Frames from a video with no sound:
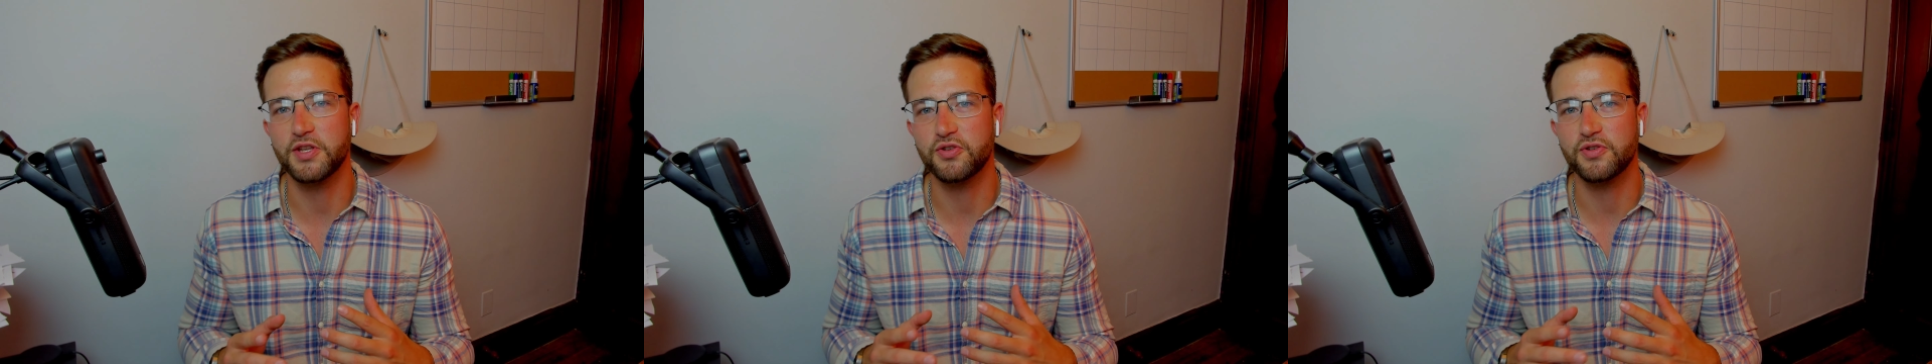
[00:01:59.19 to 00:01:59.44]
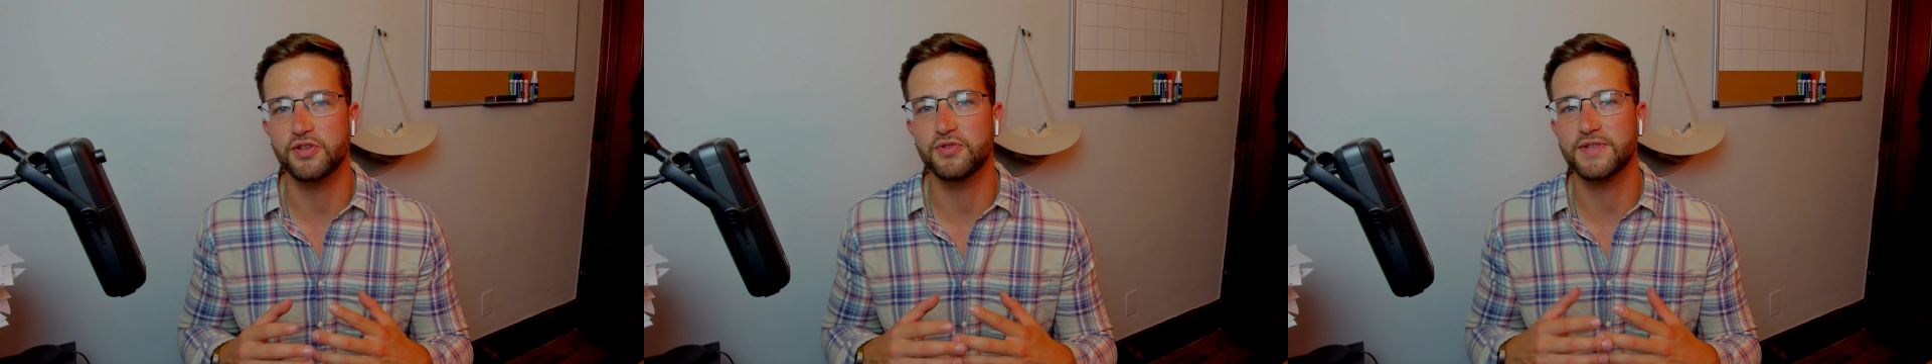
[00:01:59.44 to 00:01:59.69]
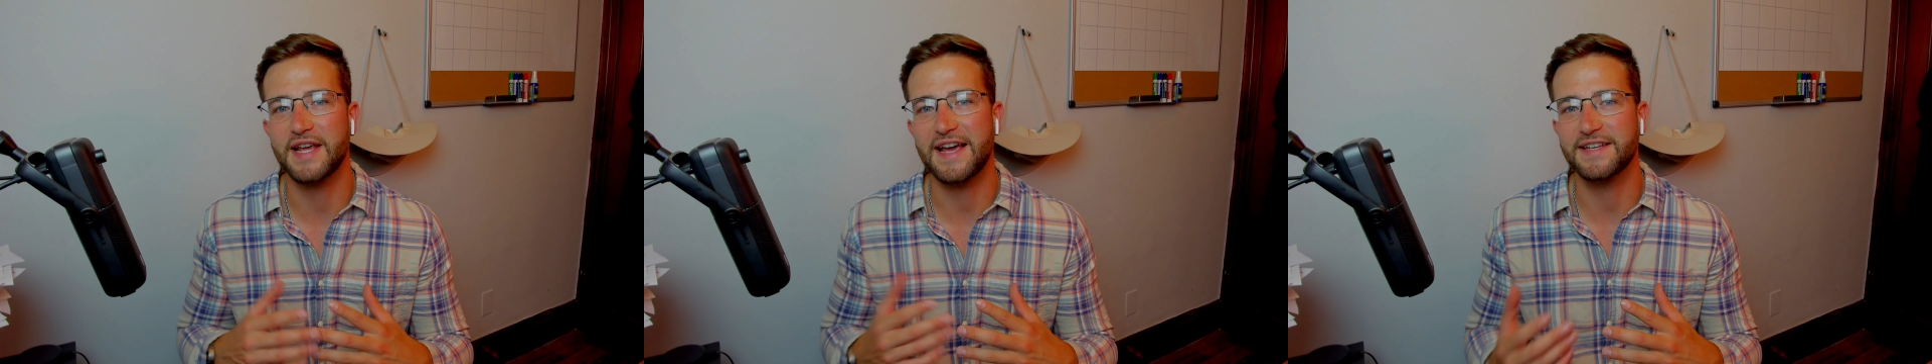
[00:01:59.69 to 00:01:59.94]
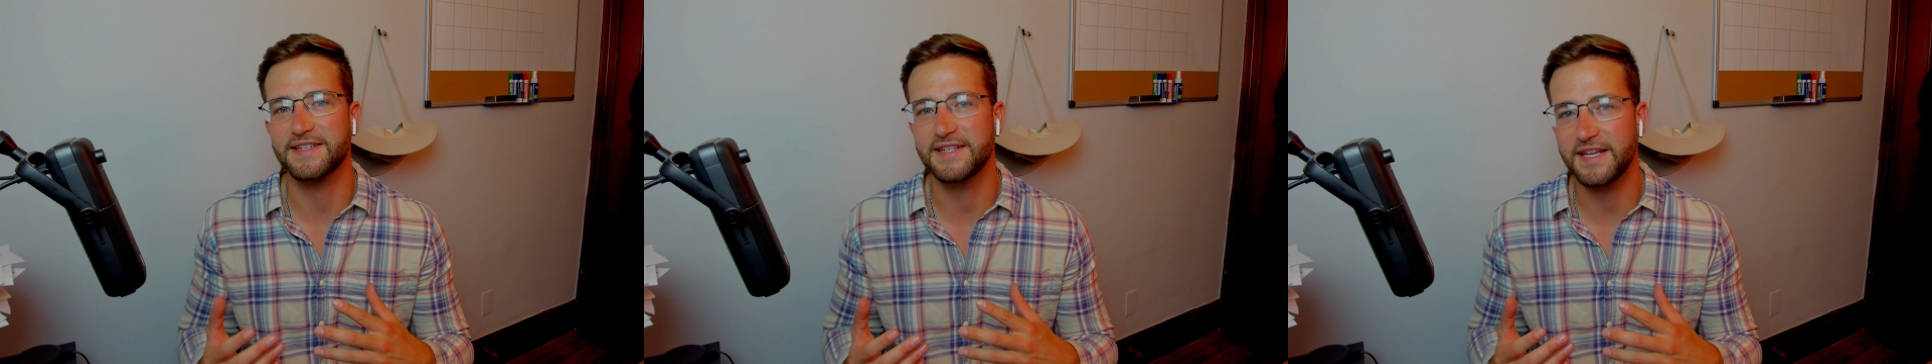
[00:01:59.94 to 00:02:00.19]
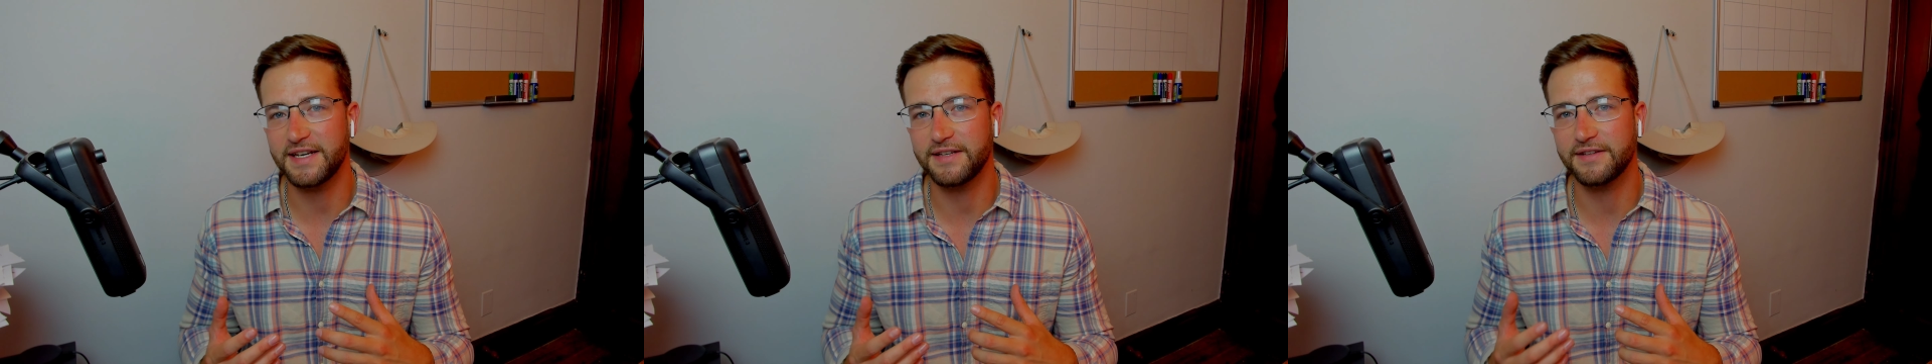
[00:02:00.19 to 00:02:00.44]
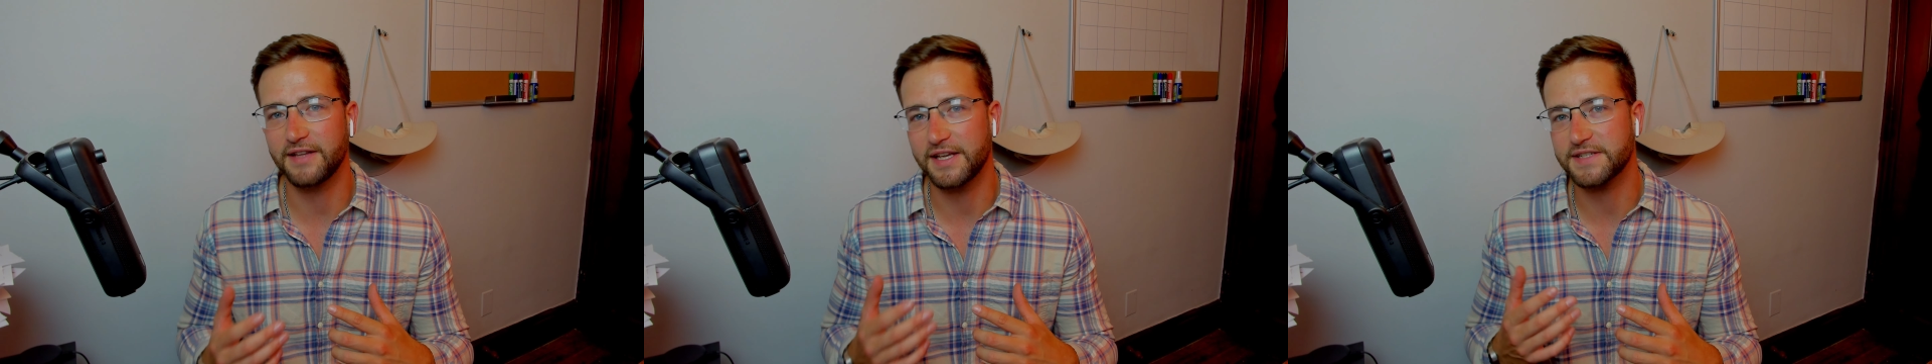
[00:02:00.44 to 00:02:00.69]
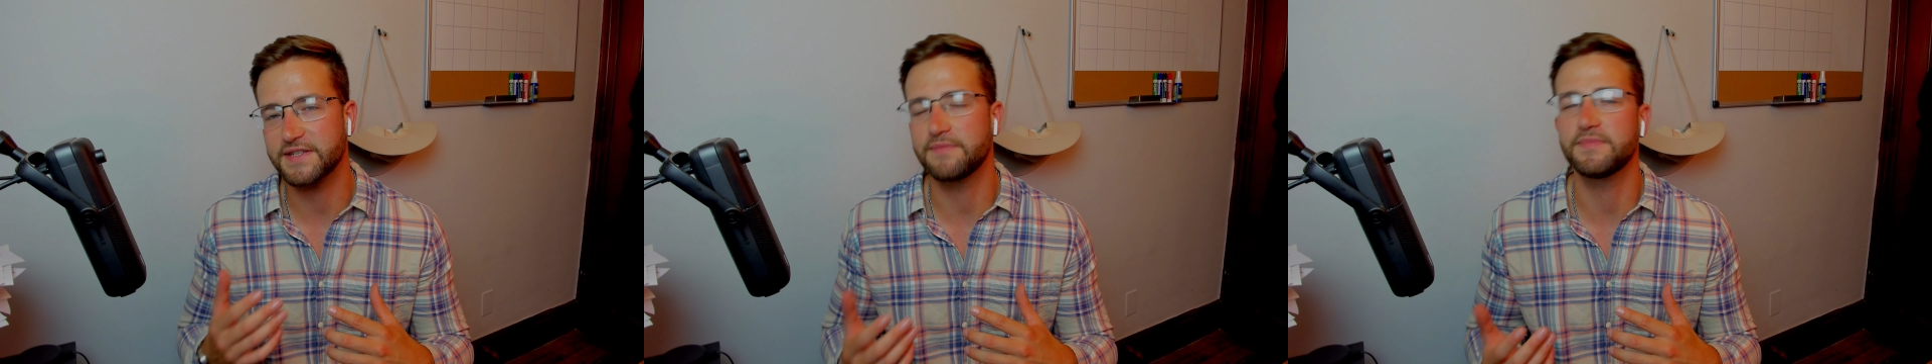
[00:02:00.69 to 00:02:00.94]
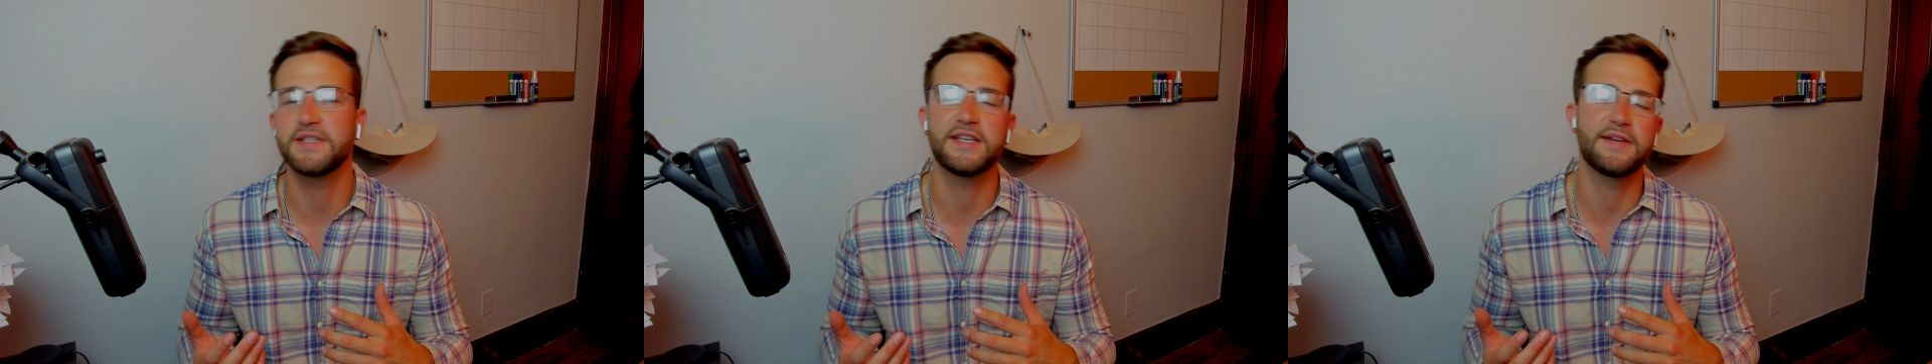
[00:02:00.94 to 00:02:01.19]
that you can use as needed like some